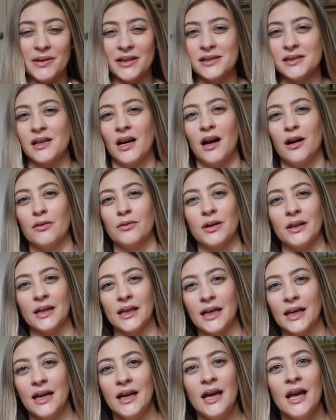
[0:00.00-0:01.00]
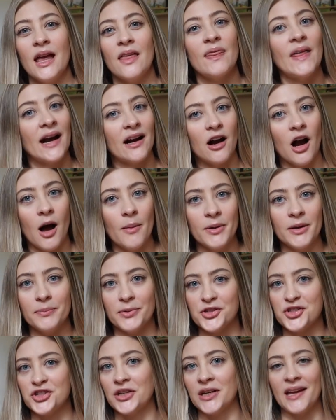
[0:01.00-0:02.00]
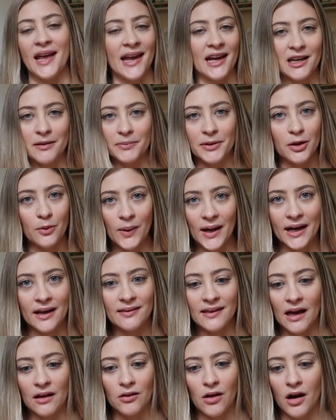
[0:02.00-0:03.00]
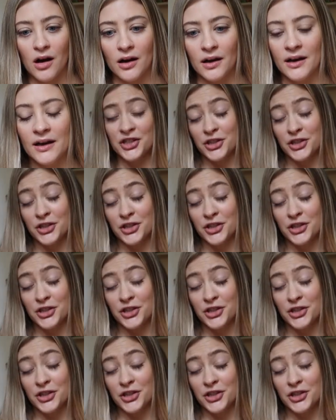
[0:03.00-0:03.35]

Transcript: That's not really that common, but she can be awake that long.